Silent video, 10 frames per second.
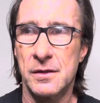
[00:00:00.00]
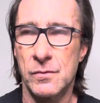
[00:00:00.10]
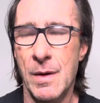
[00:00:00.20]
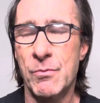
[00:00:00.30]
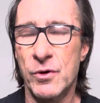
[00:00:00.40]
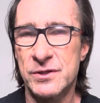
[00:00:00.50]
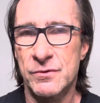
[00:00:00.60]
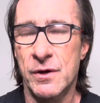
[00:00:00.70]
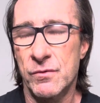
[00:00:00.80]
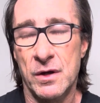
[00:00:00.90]

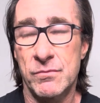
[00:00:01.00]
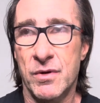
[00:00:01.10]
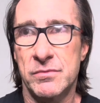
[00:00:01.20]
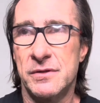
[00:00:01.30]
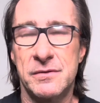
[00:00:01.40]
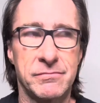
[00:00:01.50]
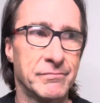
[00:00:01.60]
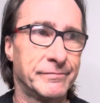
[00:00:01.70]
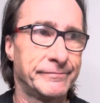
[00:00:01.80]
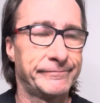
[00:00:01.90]
1.0. We could probably
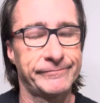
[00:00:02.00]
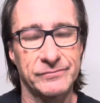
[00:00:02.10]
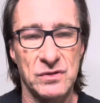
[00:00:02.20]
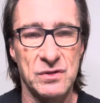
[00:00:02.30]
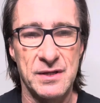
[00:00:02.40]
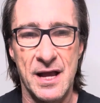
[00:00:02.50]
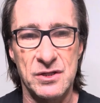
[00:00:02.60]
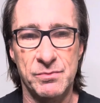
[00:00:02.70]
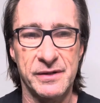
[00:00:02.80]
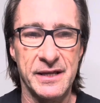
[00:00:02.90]
start
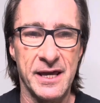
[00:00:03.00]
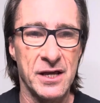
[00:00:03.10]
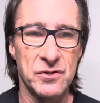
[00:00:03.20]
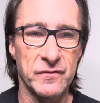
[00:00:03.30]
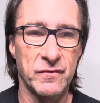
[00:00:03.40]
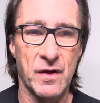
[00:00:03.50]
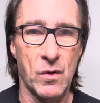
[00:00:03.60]
splitting hairs of uh,